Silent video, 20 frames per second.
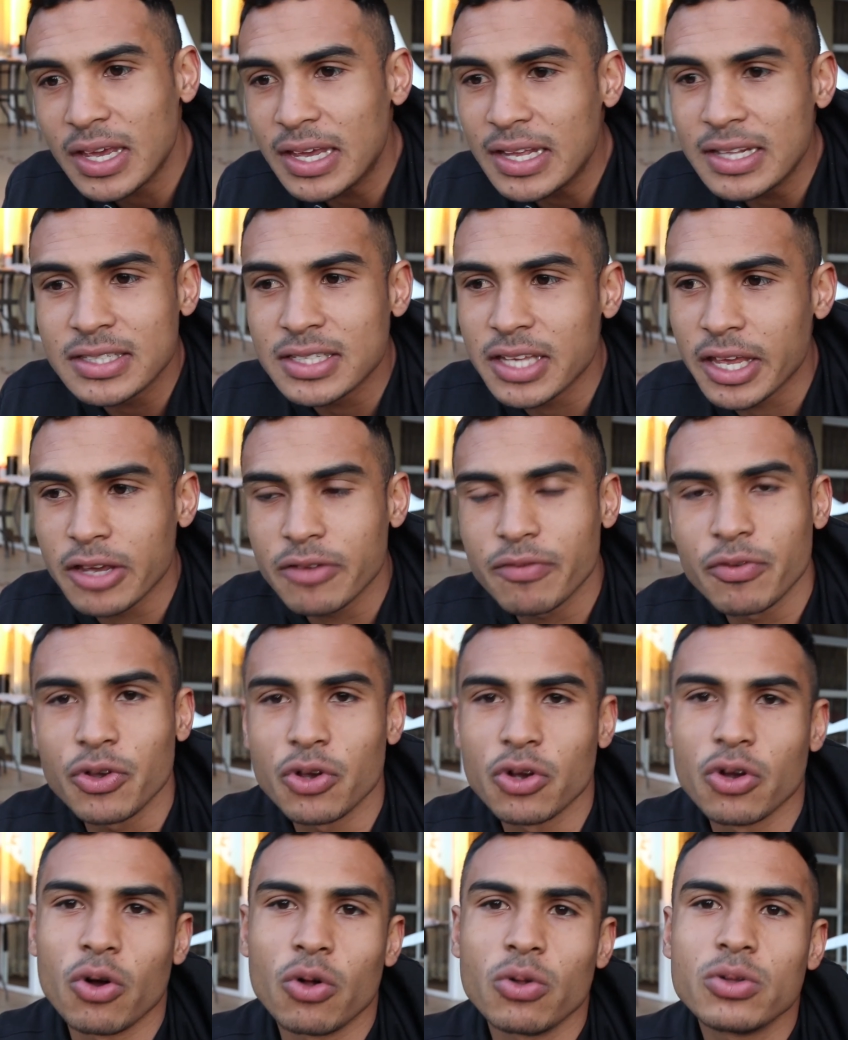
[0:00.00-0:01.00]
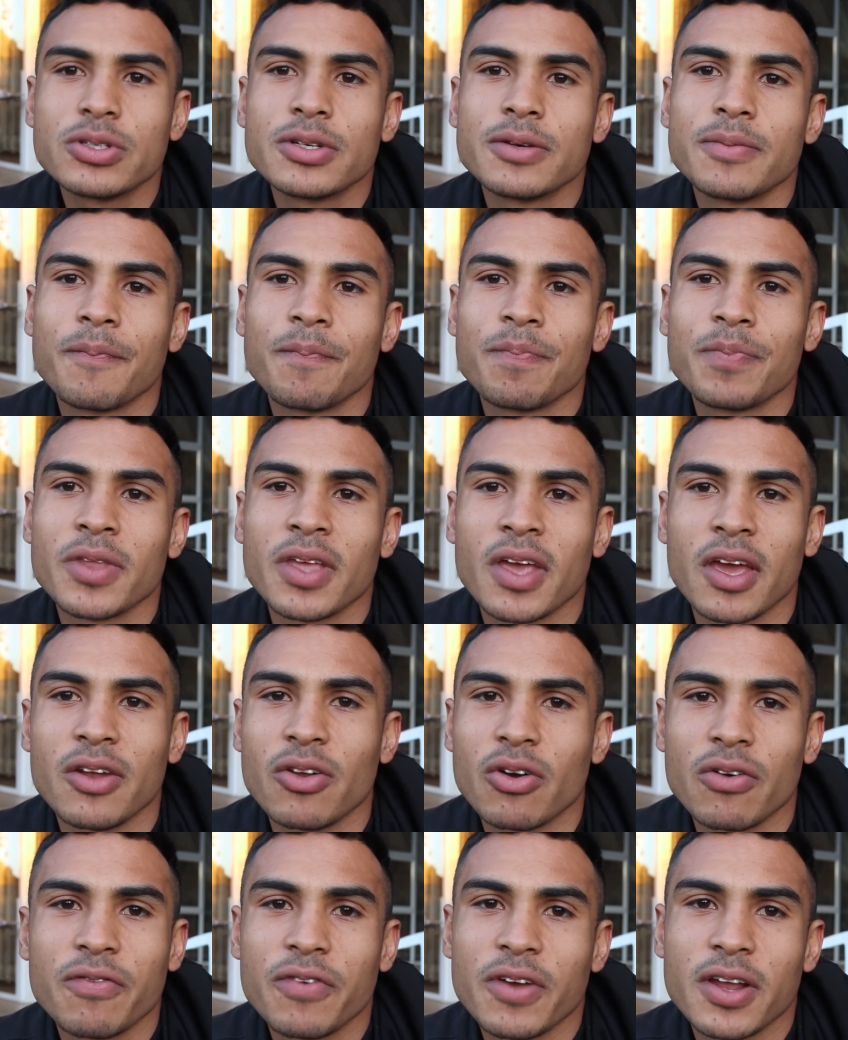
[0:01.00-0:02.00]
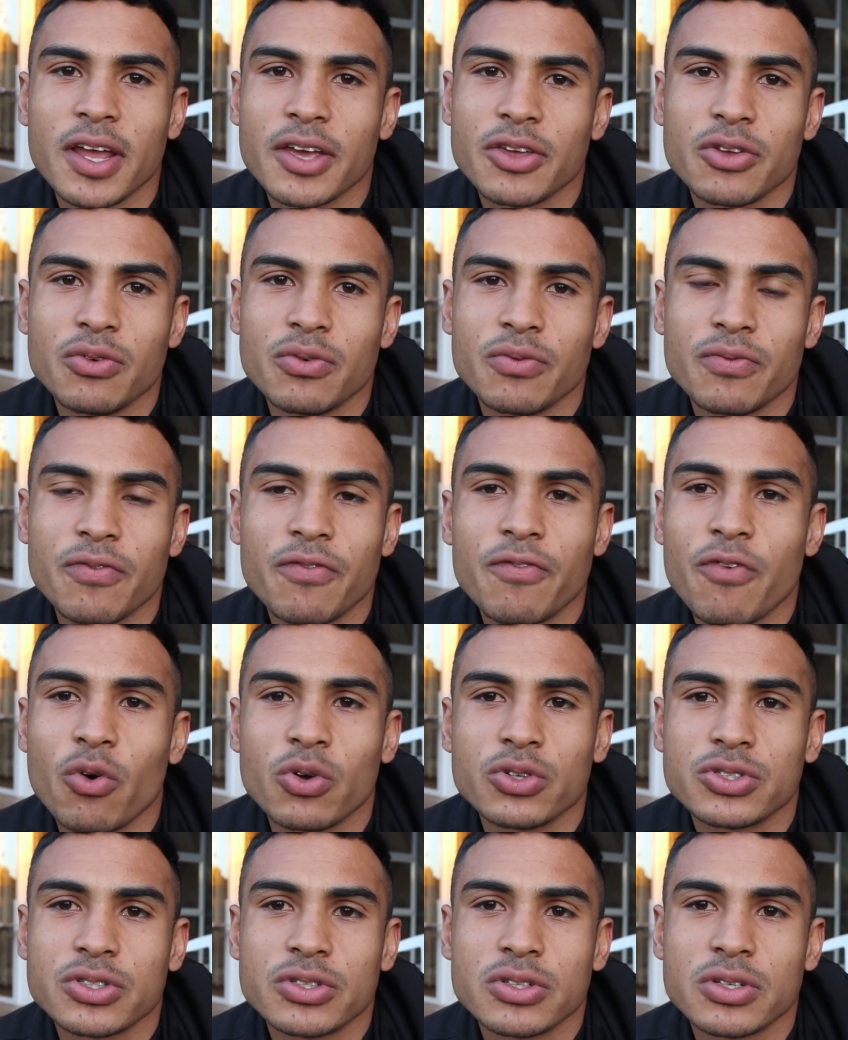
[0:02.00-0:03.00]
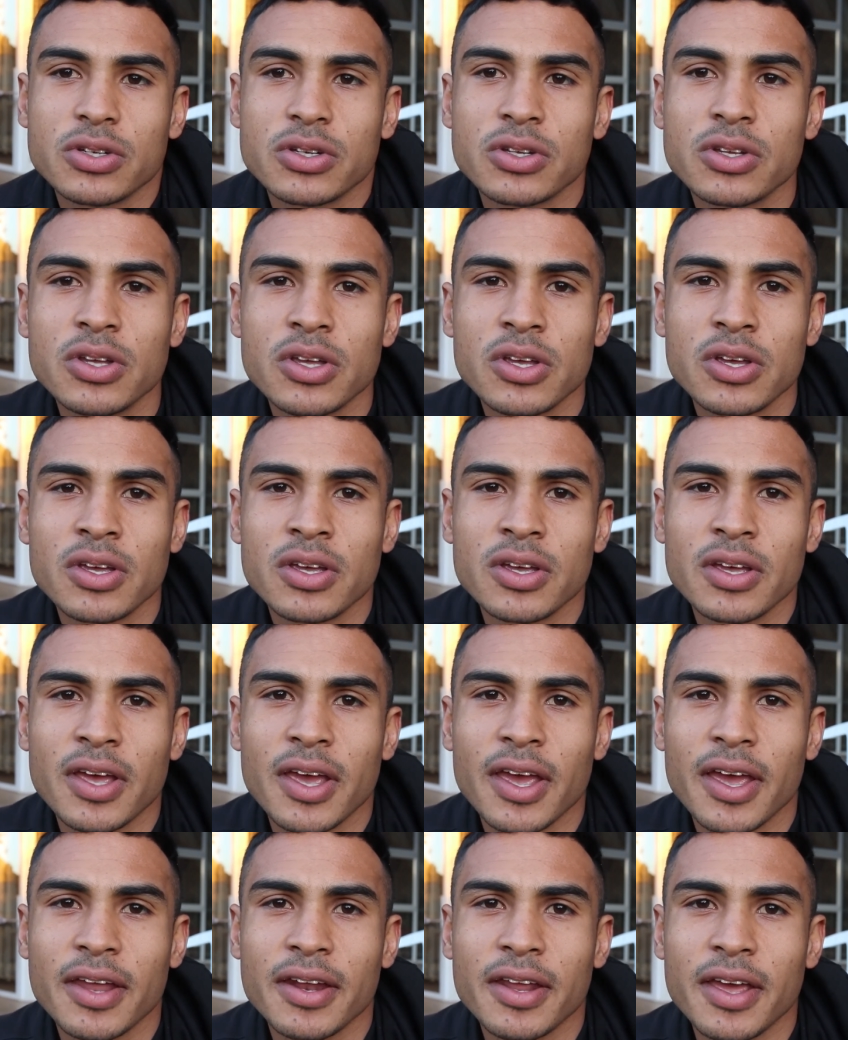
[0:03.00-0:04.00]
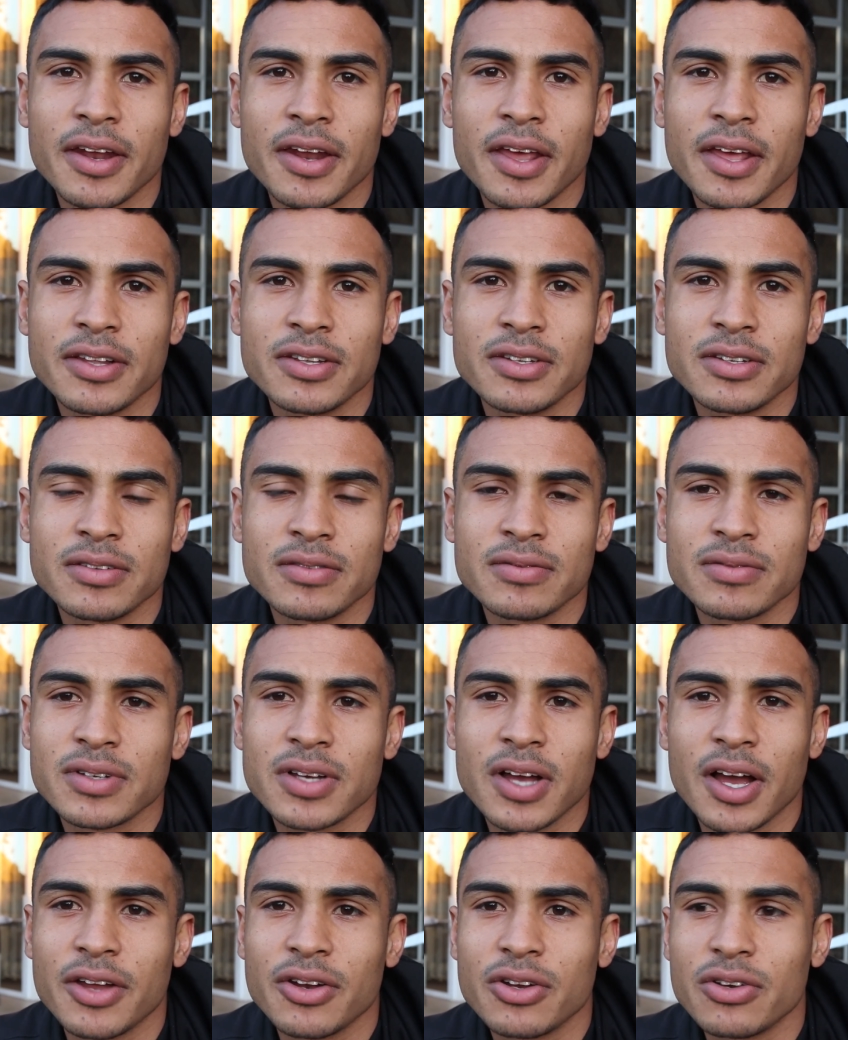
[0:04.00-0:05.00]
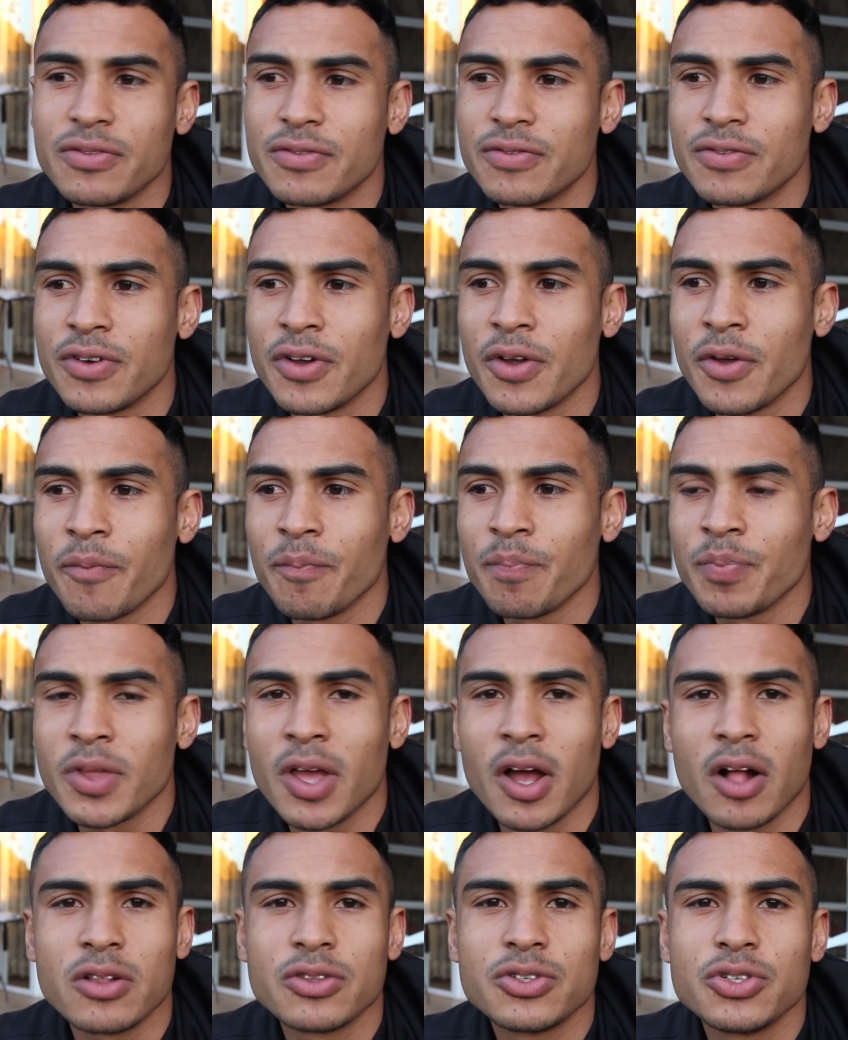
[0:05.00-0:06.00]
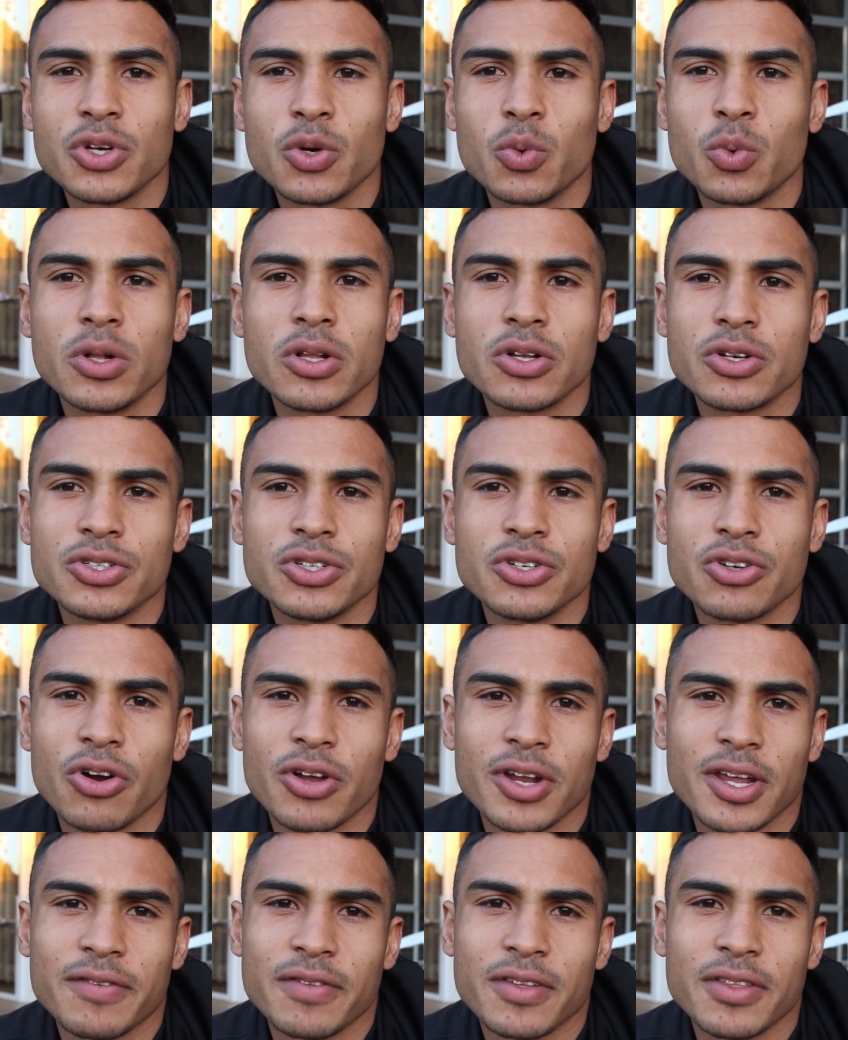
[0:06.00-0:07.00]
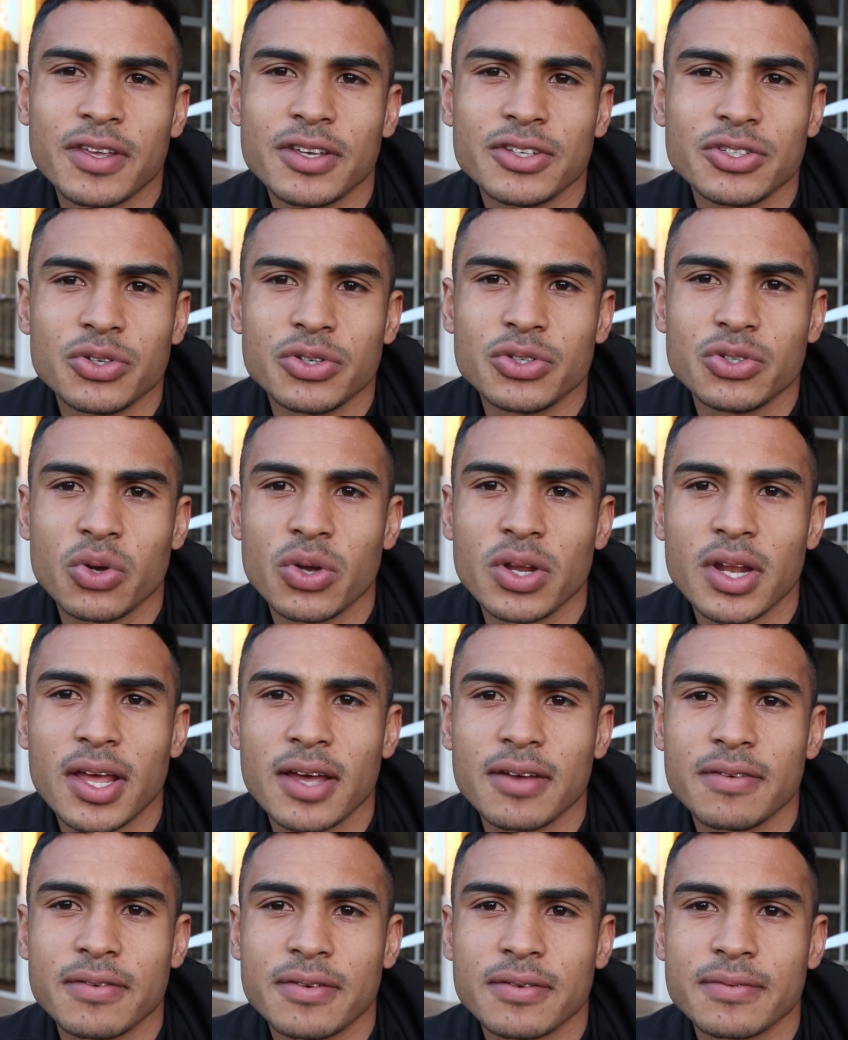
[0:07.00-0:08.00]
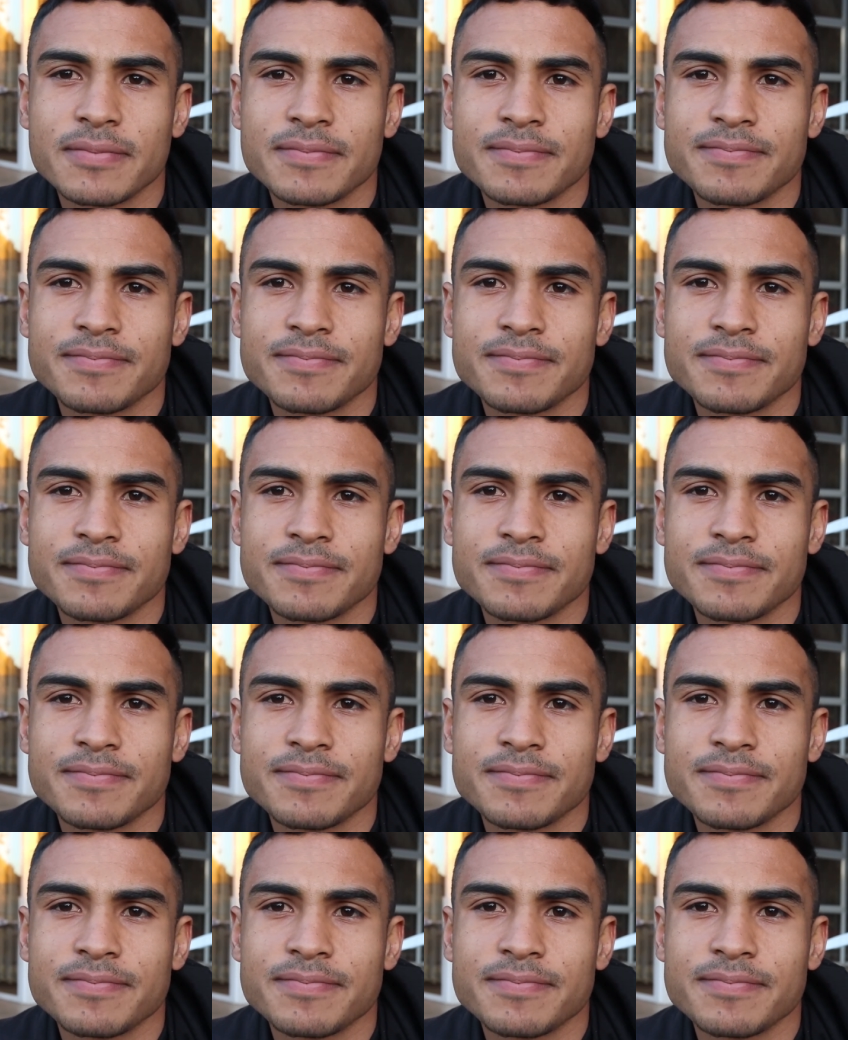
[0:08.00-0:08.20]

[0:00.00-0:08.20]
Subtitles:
intake for your goals and not feel like you forced and kind of held to your will because you can't have the things you enjoy in life.